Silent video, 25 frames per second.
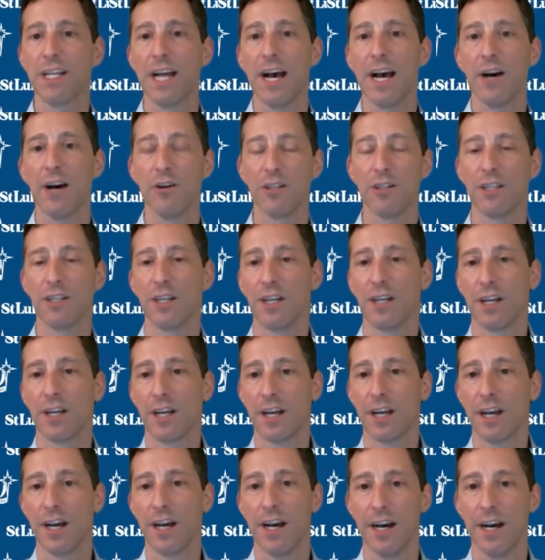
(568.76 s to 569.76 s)
out
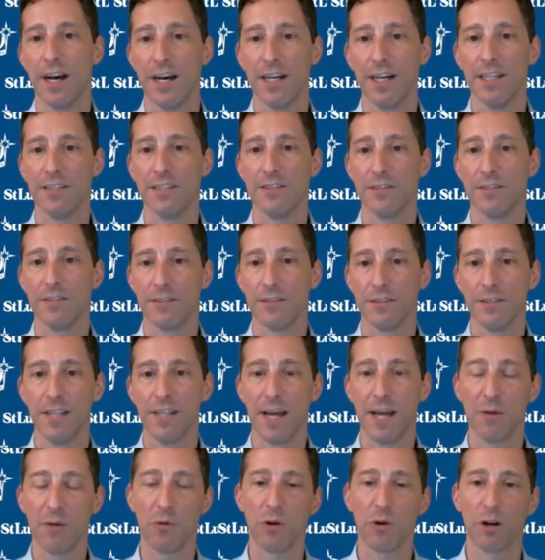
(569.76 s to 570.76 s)

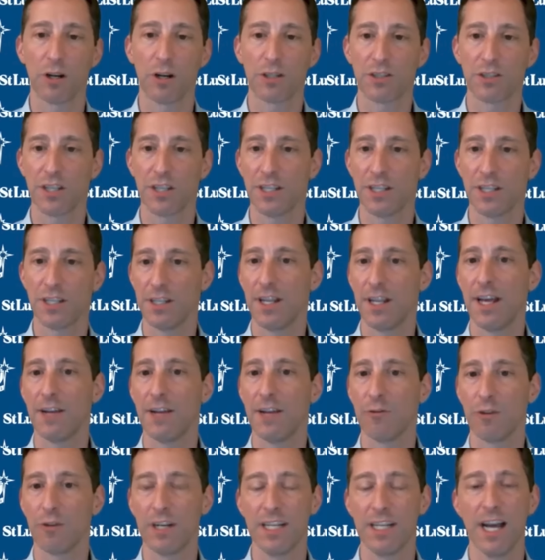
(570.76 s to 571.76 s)
networks and
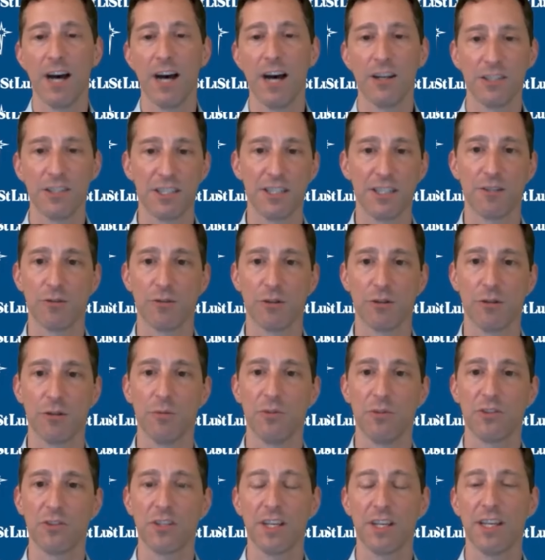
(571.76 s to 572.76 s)
radiology
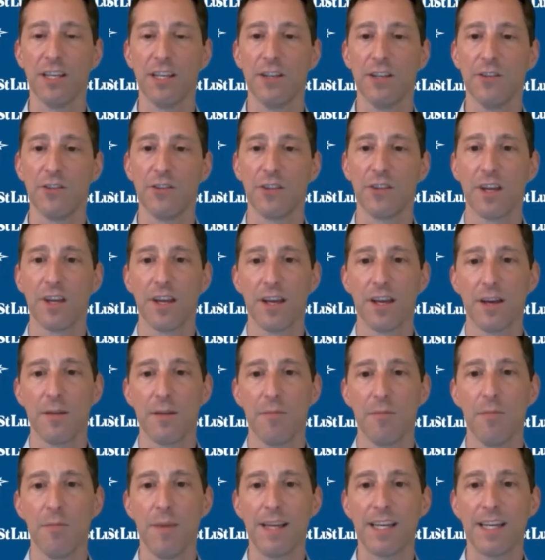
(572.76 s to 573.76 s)
groups is
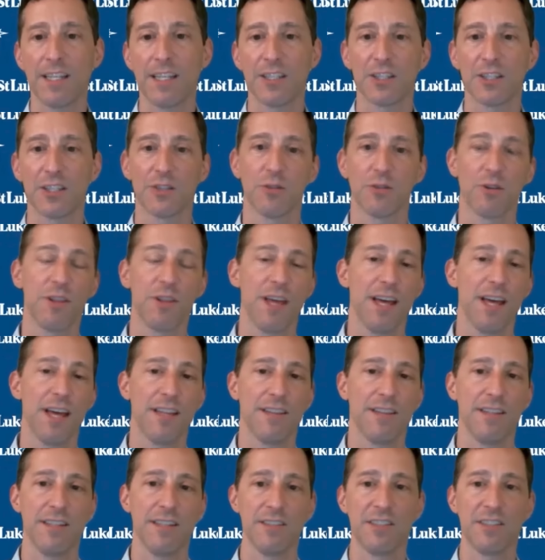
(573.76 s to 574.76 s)
making sure
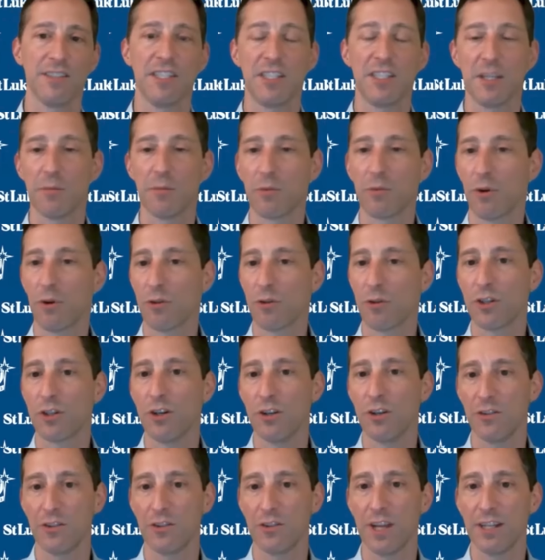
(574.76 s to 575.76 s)
that the CT
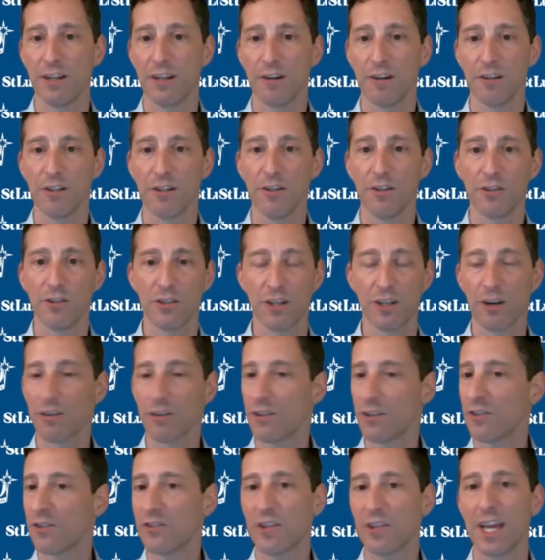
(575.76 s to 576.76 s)
protocols that you're using are
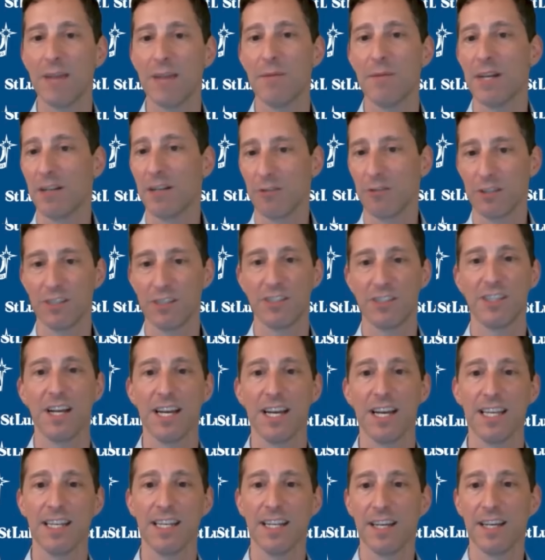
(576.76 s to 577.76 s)
the same at every
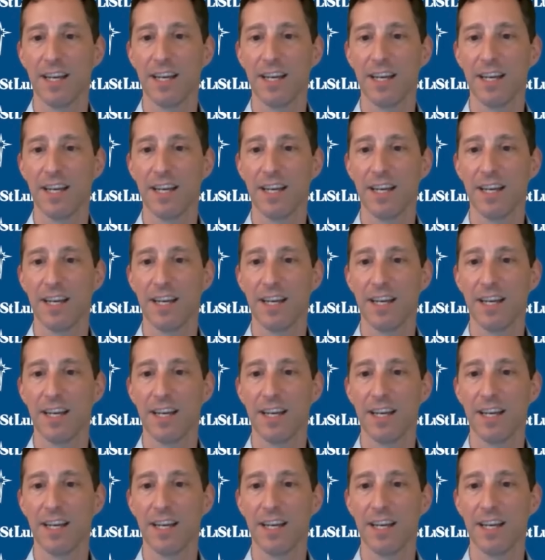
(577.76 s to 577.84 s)
site.